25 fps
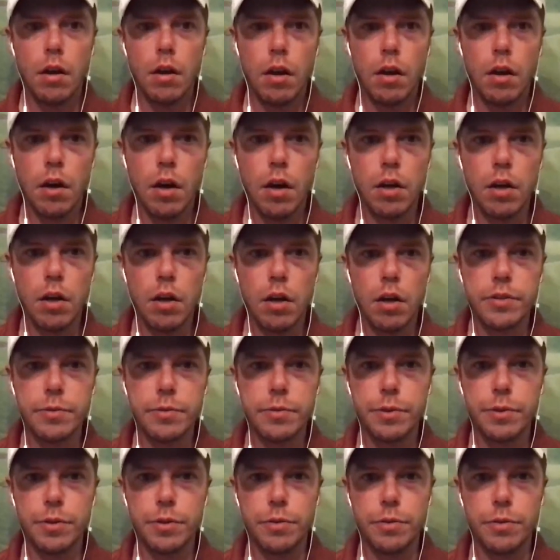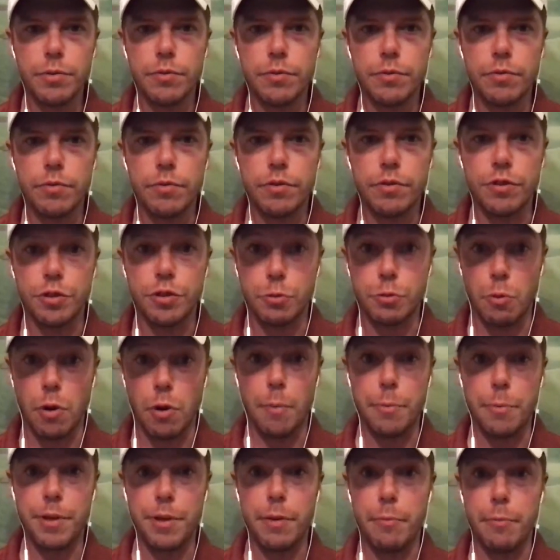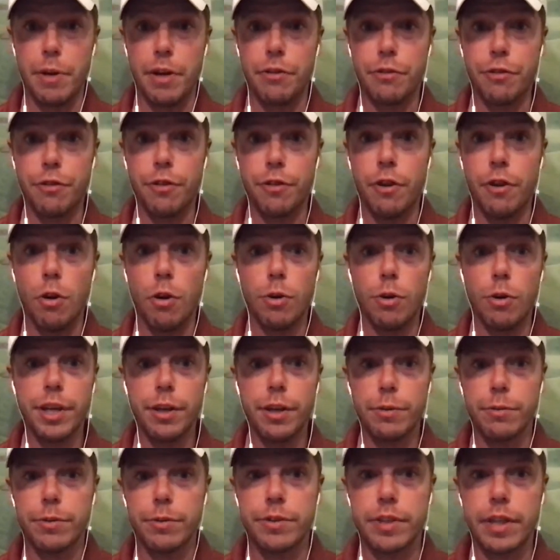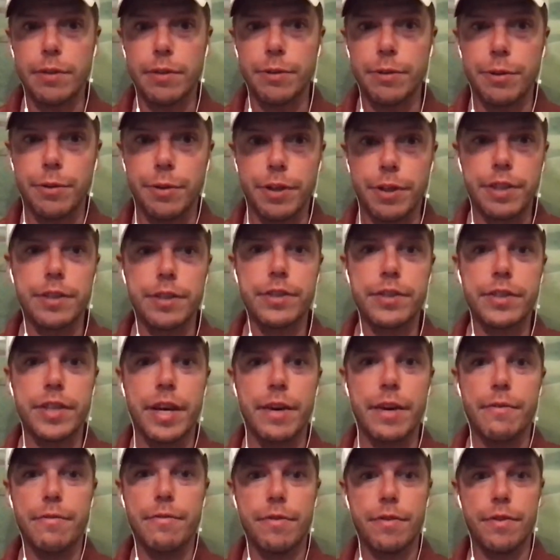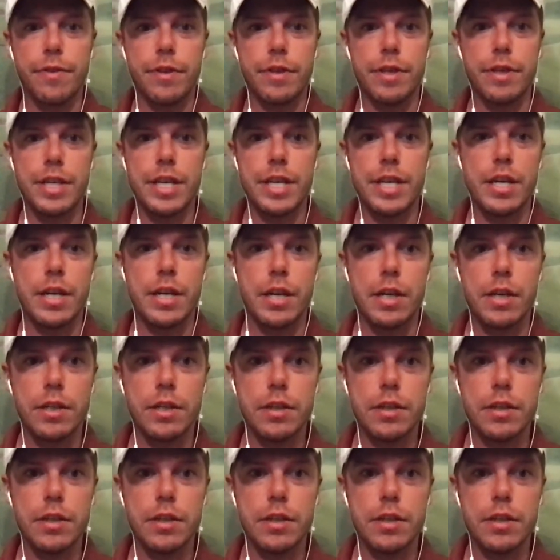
Unless did you want me to mention Hoagie, or is that what you were going to save for the?